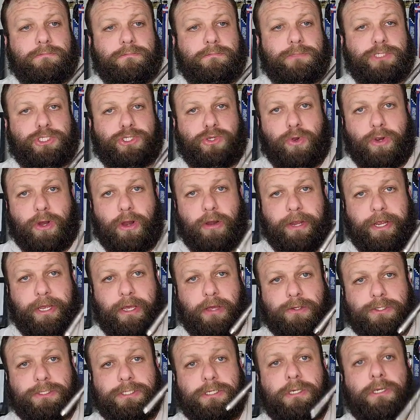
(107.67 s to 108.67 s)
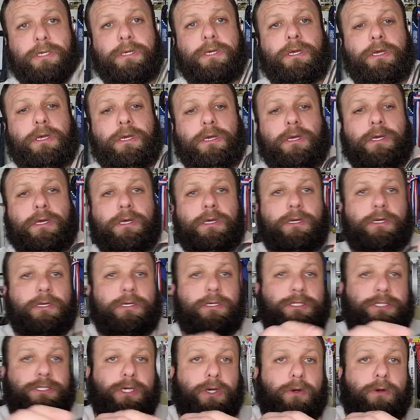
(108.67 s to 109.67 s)
stroke our egos.
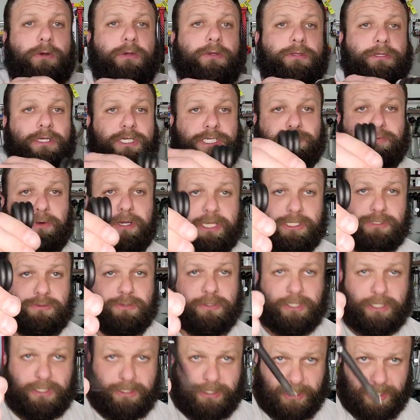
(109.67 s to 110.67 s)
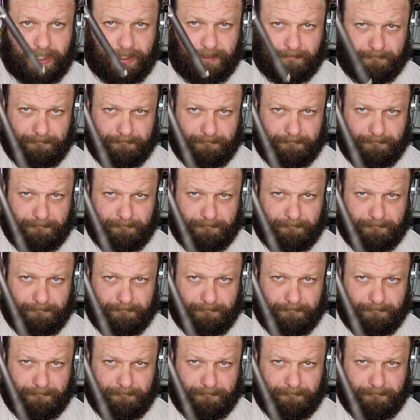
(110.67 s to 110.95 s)
So this spring is really thick.